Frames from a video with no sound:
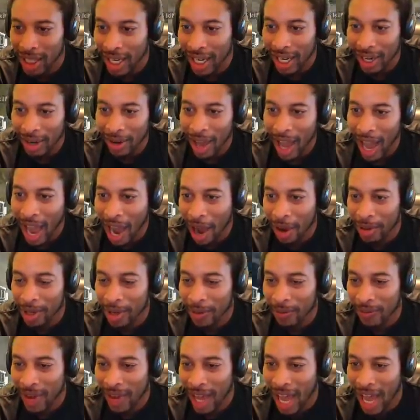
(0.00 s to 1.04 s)
at
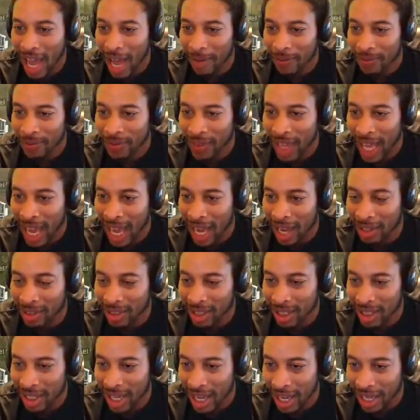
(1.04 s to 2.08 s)
Audi
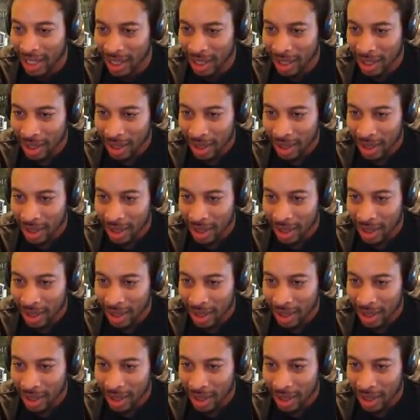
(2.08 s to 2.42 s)
5000, ain't he?